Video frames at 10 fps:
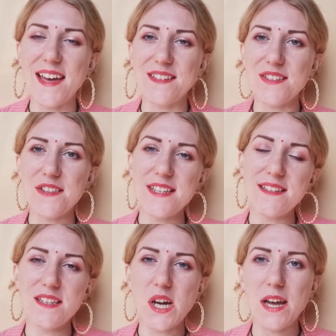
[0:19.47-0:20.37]
And so this
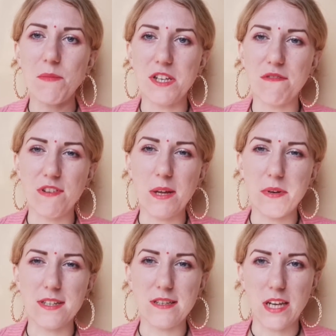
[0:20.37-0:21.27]
is a time when you really
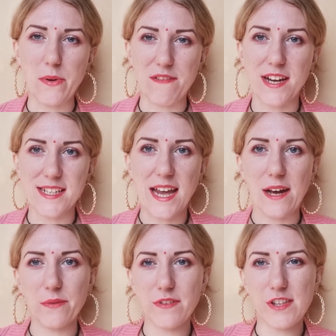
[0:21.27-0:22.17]
want to slow it right
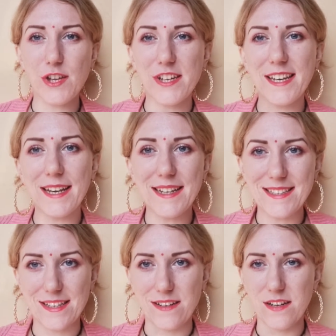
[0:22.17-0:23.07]
down so that you can
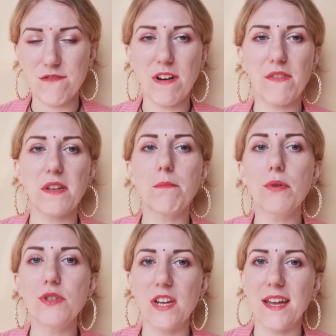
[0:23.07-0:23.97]
listen rather than
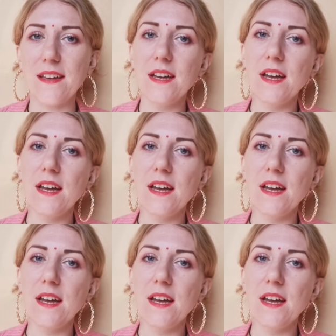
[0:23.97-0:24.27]
pushing.